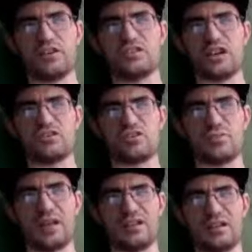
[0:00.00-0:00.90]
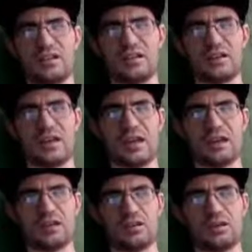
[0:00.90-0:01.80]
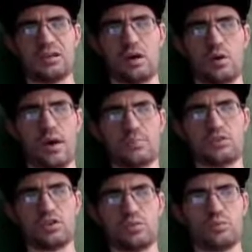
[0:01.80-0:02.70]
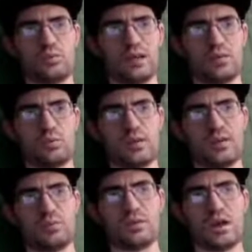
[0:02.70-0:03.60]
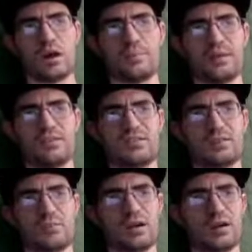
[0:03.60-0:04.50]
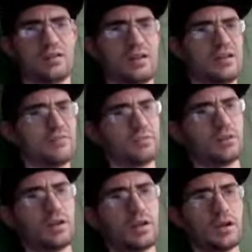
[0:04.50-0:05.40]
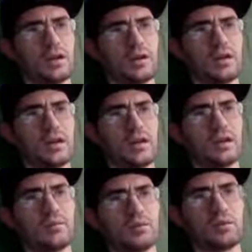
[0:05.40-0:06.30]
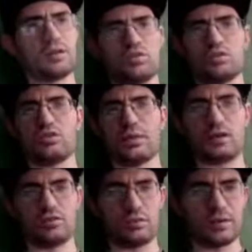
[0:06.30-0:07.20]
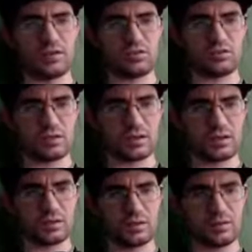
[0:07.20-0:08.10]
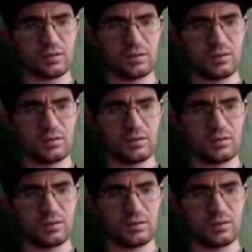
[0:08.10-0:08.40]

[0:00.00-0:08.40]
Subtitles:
Chester Bennington, and I'm sure like we all miss him, we all love him. Okay, I'm going to switch back over my screen.